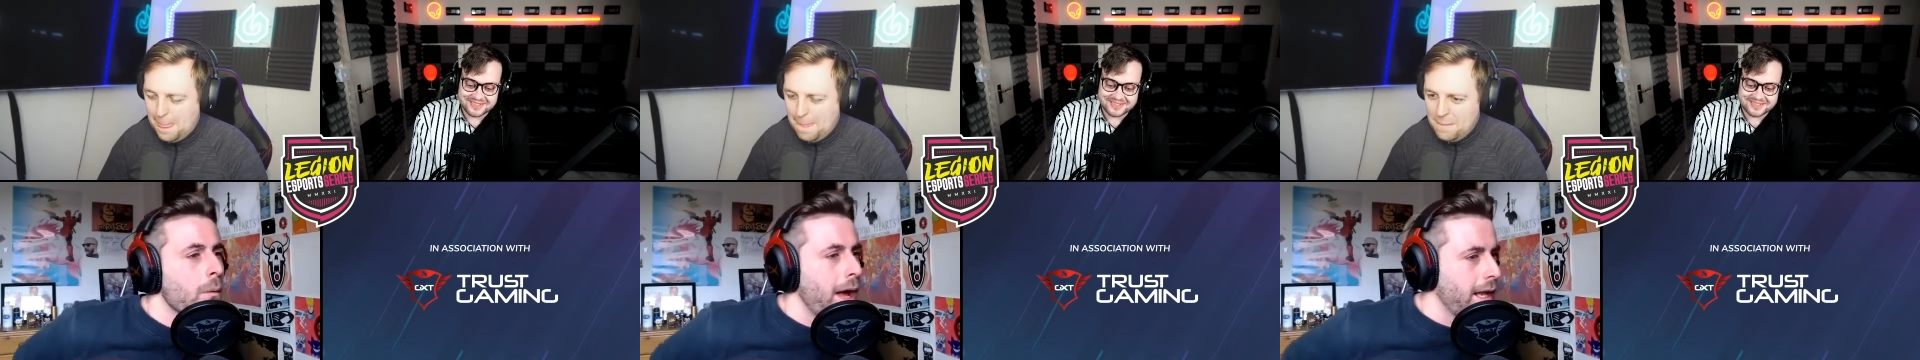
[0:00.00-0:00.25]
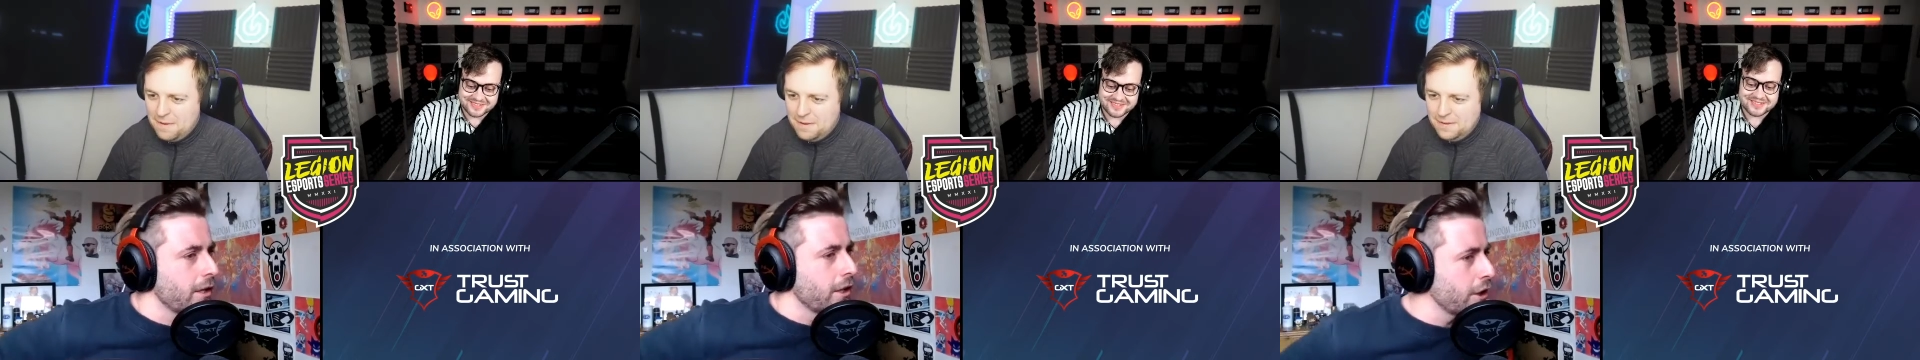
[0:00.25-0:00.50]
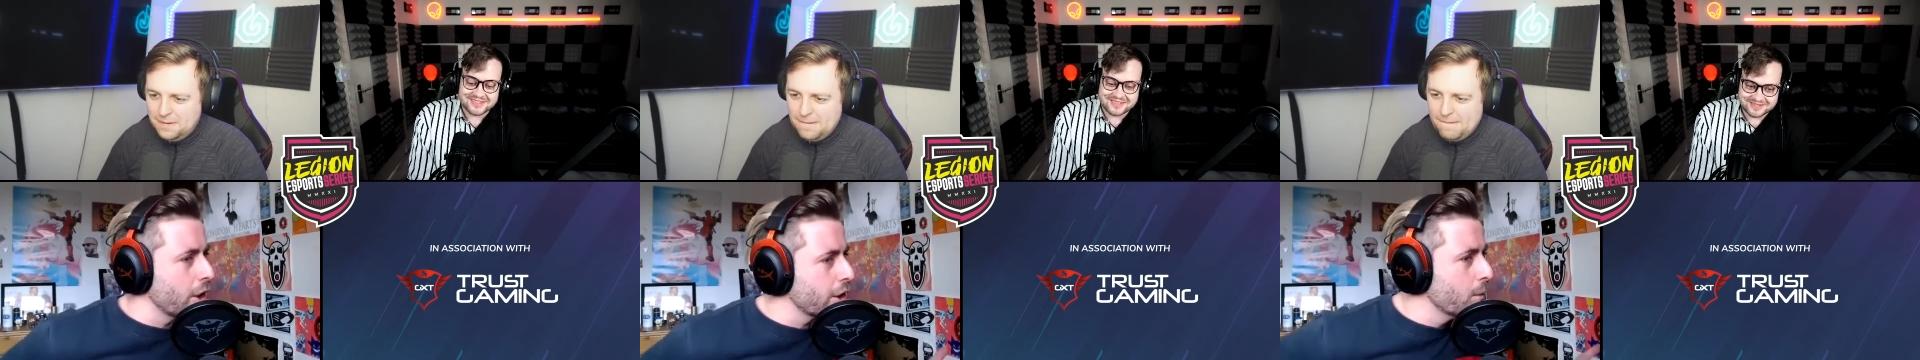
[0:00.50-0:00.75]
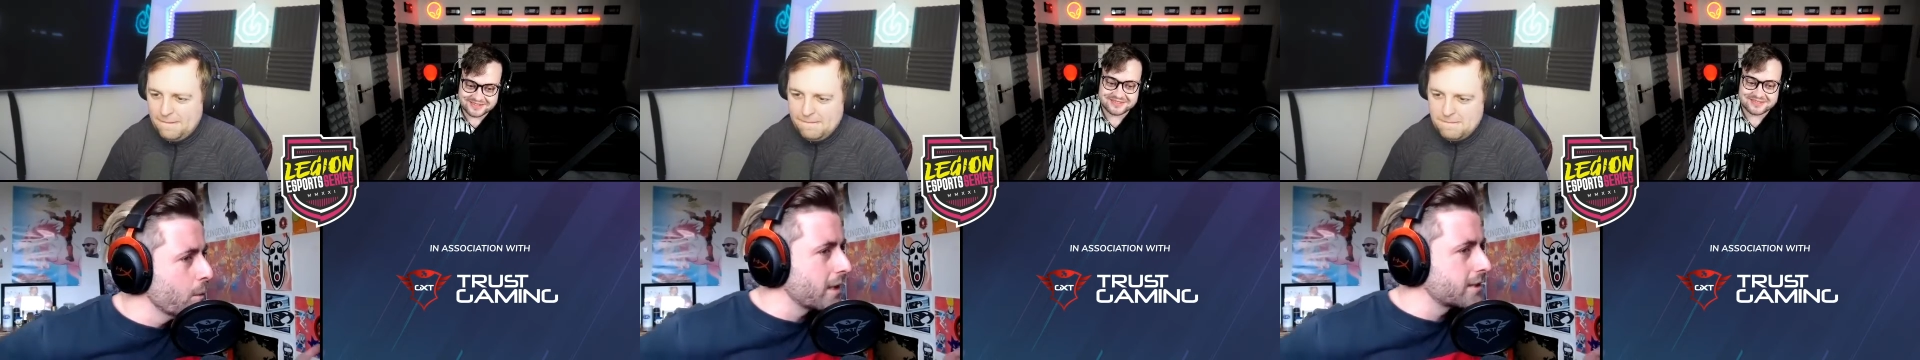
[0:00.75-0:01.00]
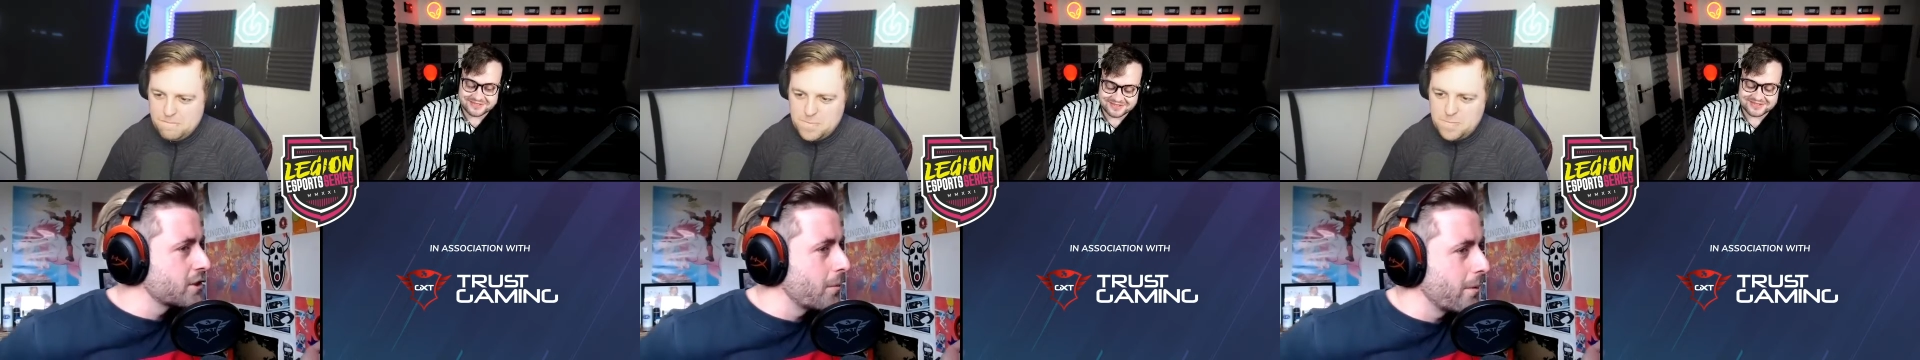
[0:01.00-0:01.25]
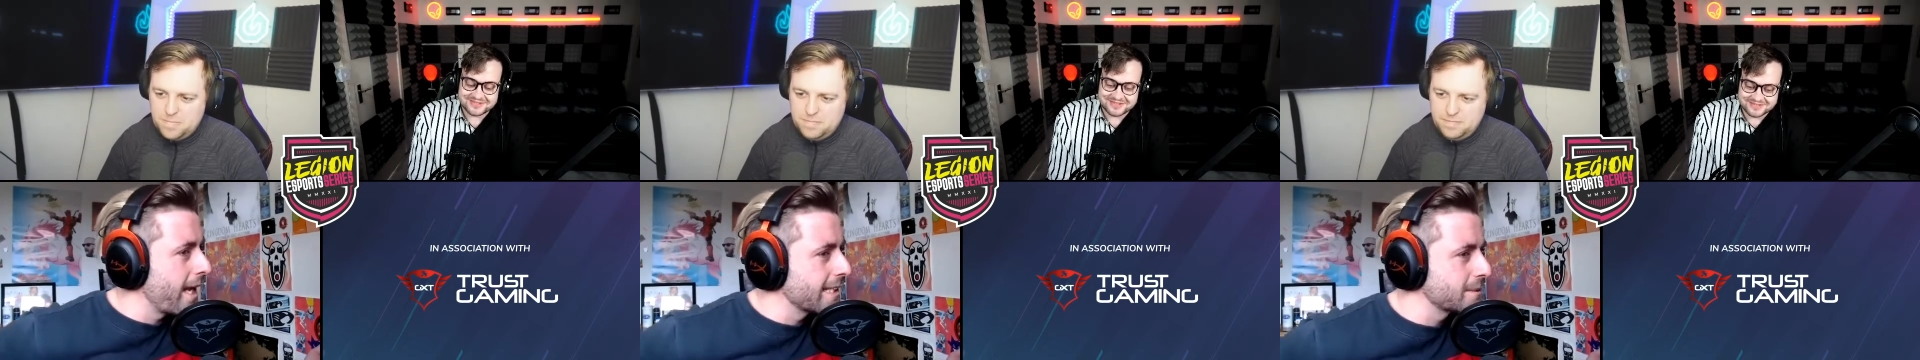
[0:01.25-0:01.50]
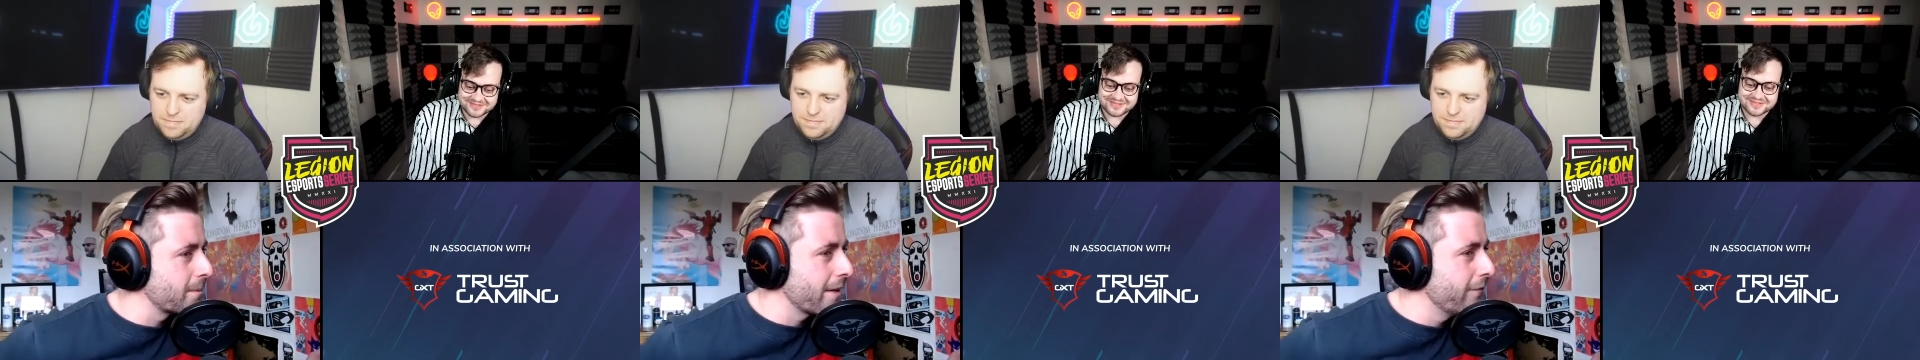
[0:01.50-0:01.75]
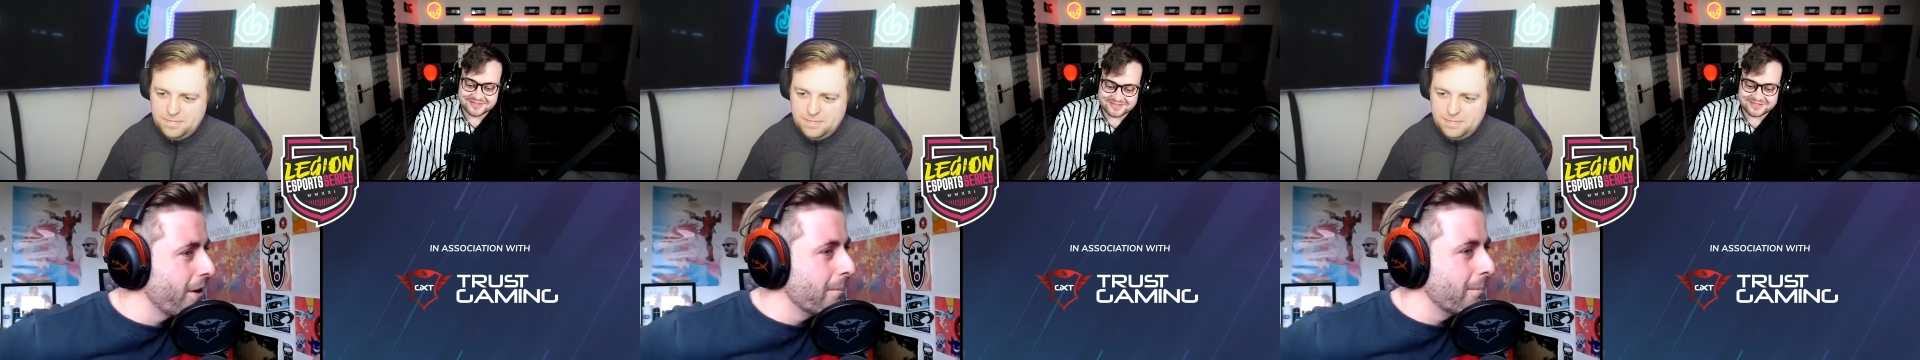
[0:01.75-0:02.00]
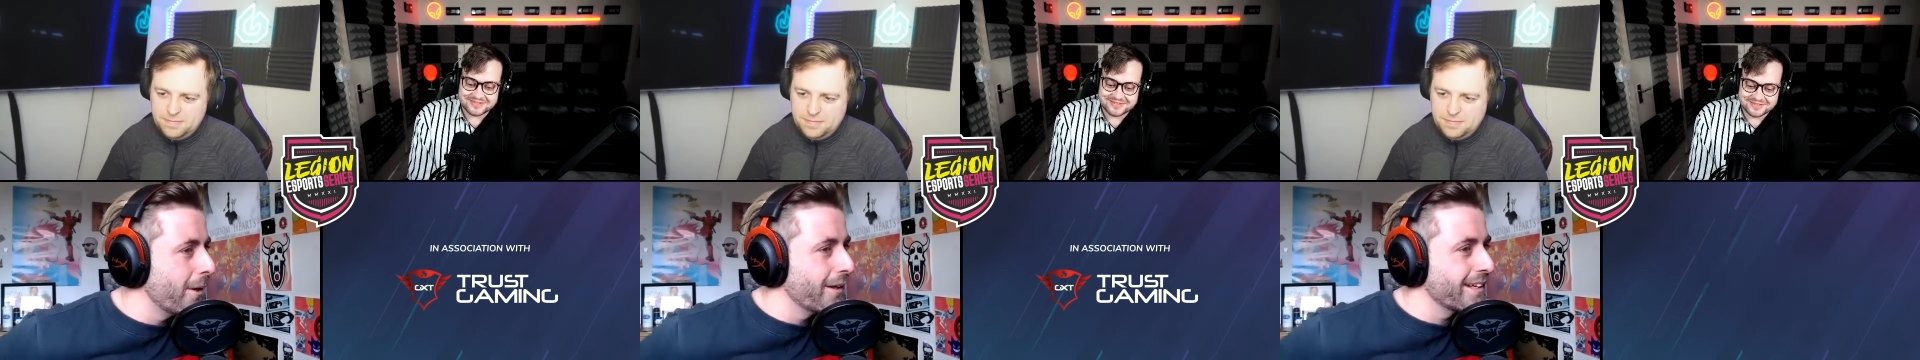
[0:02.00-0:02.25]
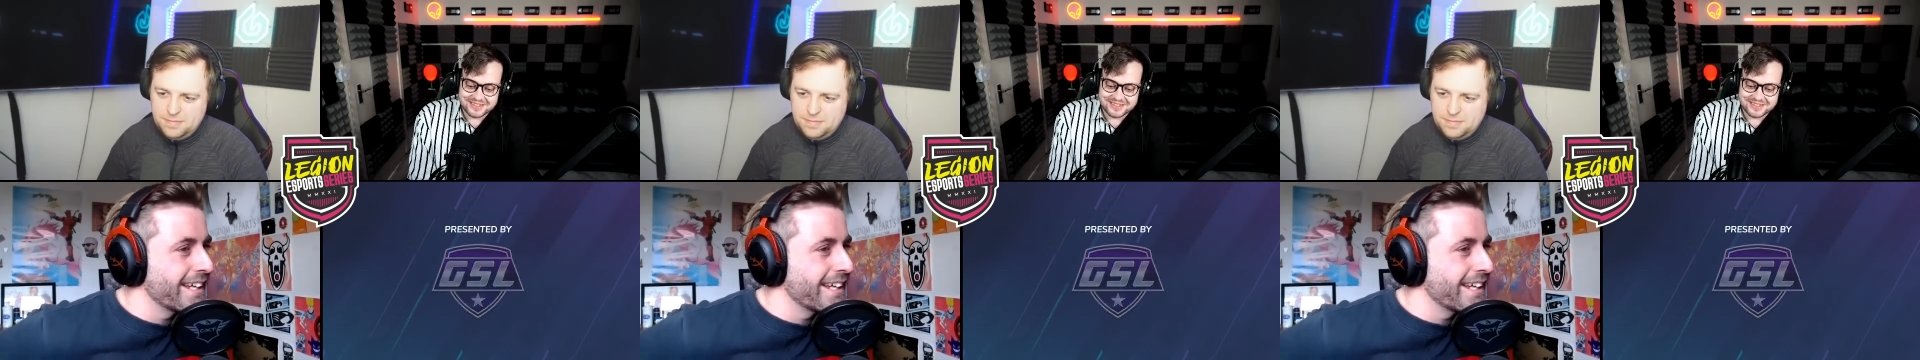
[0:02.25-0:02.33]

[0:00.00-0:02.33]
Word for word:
Speaker 1: well, you know, you watch someone else play football.